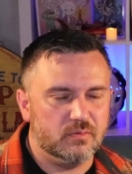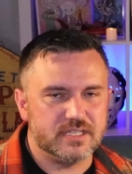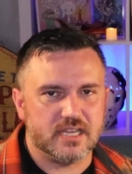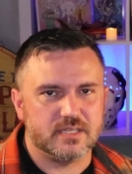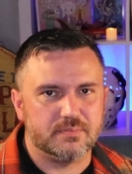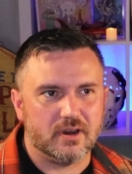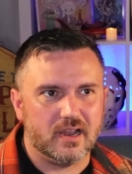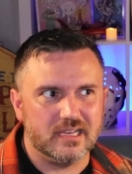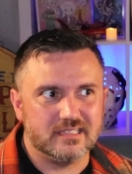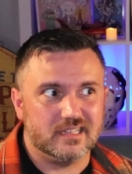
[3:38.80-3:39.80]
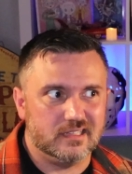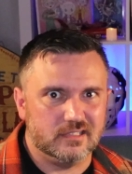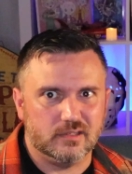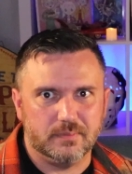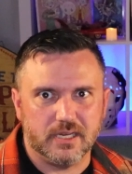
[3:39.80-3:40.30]
Was I surprised? A
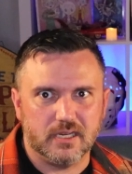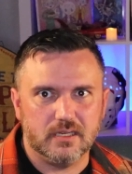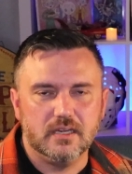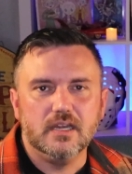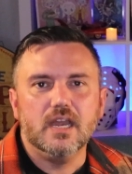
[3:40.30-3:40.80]
little bit.